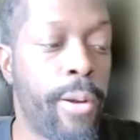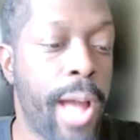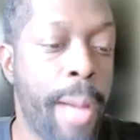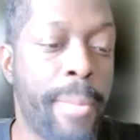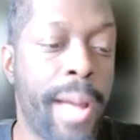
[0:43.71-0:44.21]

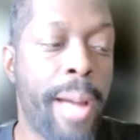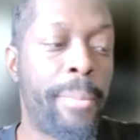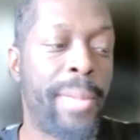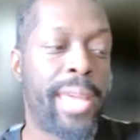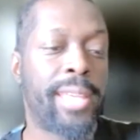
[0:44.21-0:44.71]

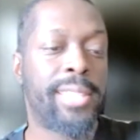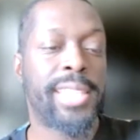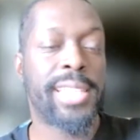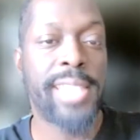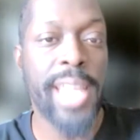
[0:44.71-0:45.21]
I'm a
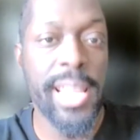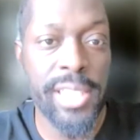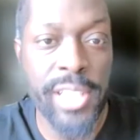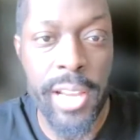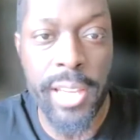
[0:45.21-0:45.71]
success
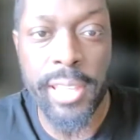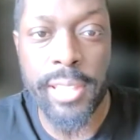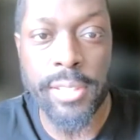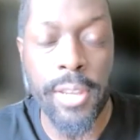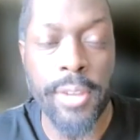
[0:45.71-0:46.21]
junkie,
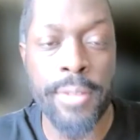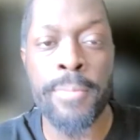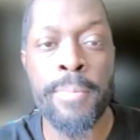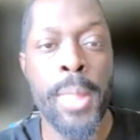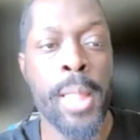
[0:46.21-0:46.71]

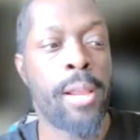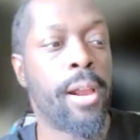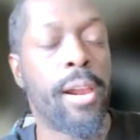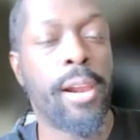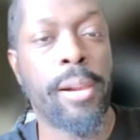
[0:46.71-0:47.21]
so
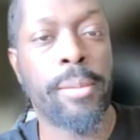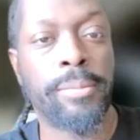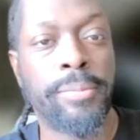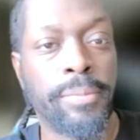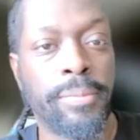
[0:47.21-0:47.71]

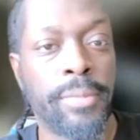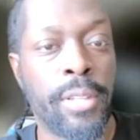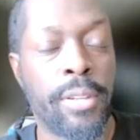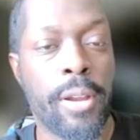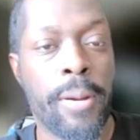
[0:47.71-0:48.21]

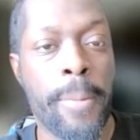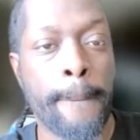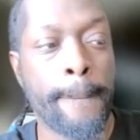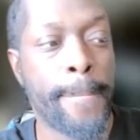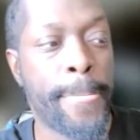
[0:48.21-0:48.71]
you
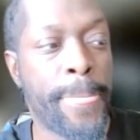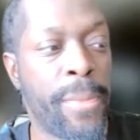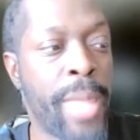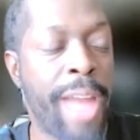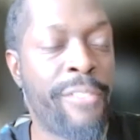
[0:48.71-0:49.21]
know,
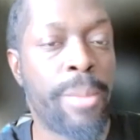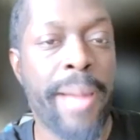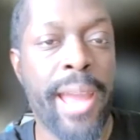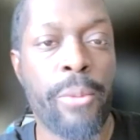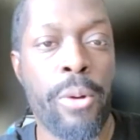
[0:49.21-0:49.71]

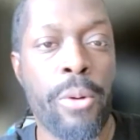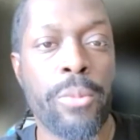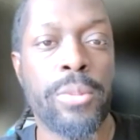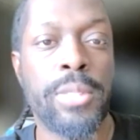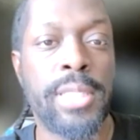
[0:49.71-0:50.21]
everybody
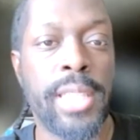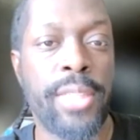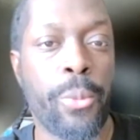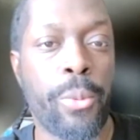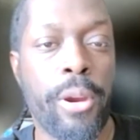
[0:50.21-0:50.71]
won't see
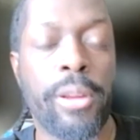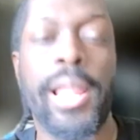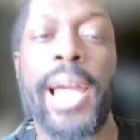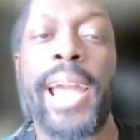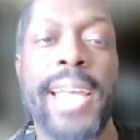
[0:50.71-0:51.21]
the world
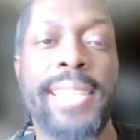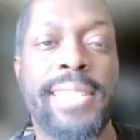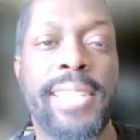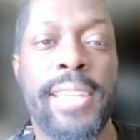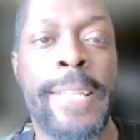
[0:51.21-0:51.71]
like I
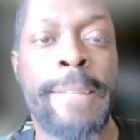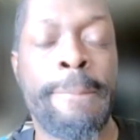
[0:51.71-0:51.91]
see it.